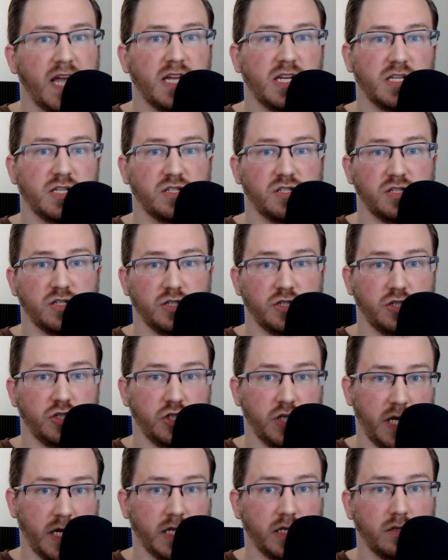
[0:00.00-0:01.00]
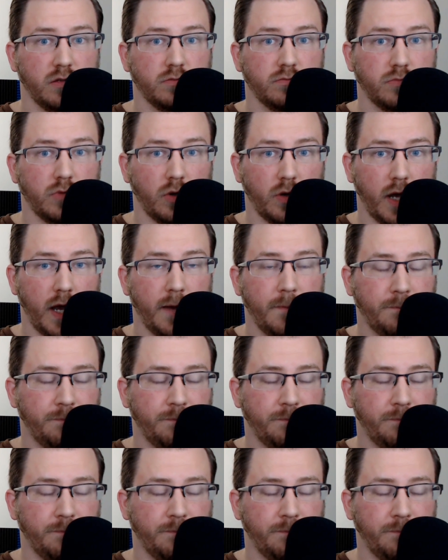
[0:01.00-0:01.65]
is the shit, okay?